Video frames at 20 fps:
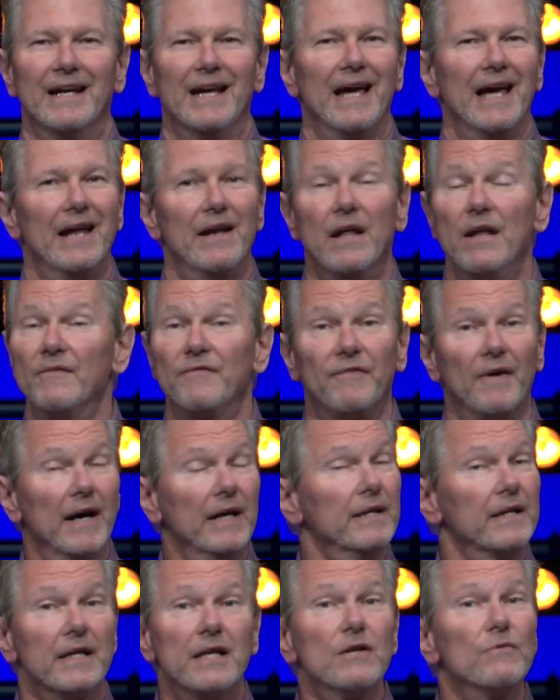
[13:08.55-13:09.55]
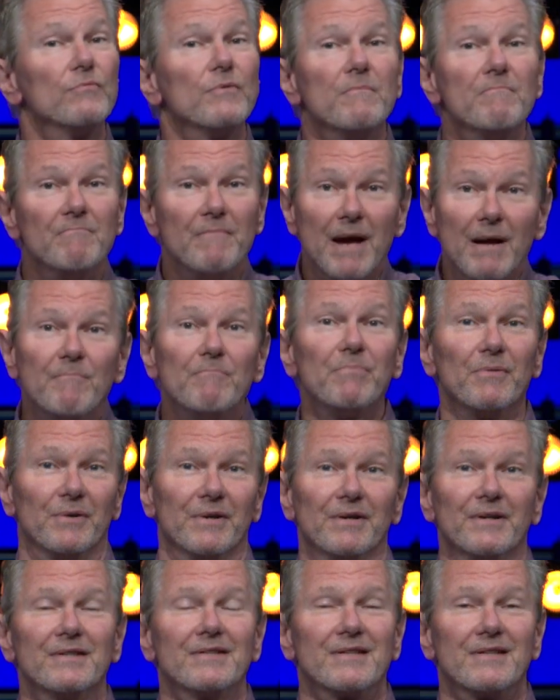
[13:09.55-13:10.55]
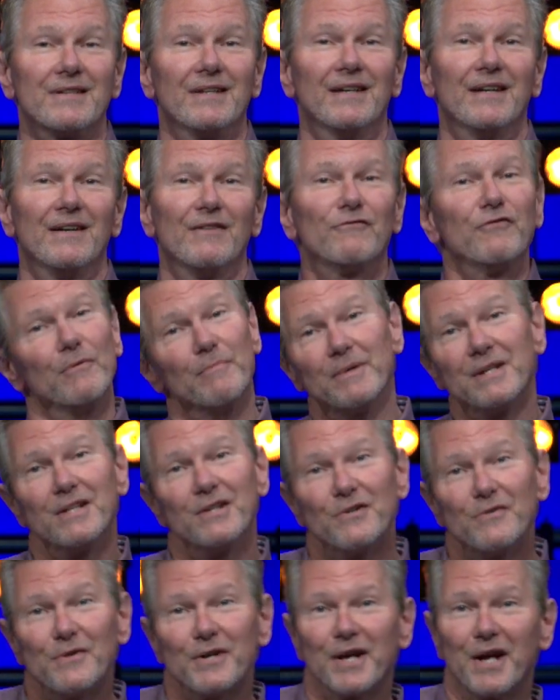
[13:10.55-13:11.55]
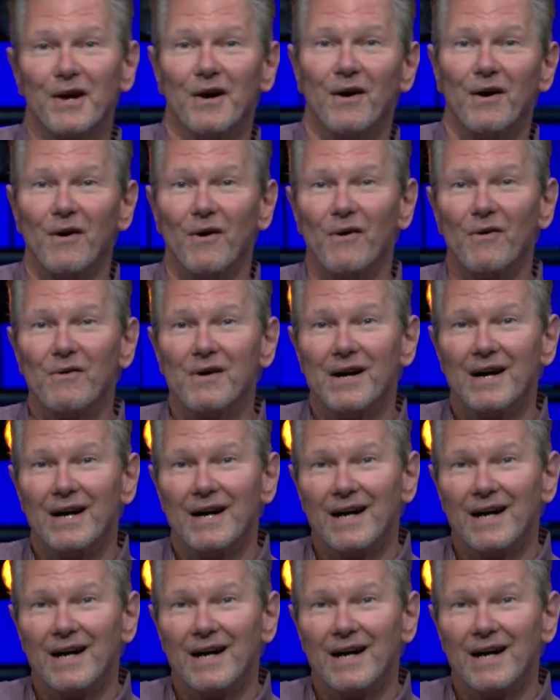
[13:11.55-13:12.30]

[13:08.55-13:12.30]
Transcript: and, and finally he remembers from a year ago